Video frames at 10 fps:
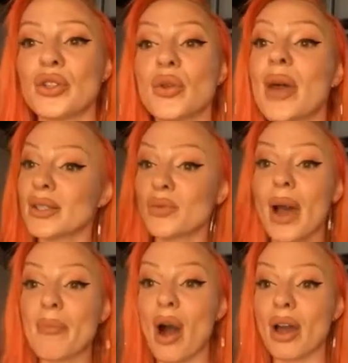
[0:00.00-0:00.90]
So that's
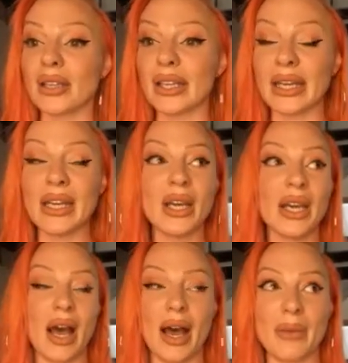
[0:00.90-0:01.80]
why modeling
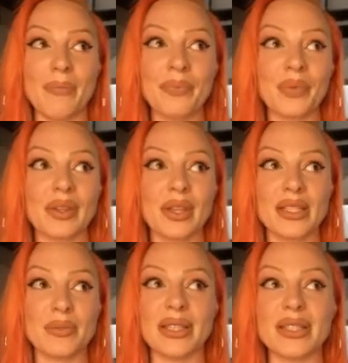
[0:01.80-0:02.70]

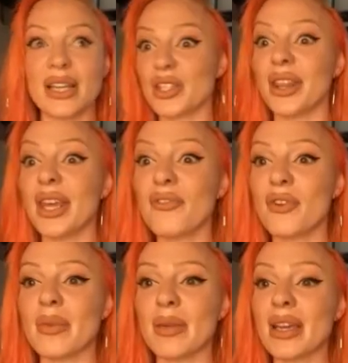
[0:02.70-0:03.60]
has been such a thing for me,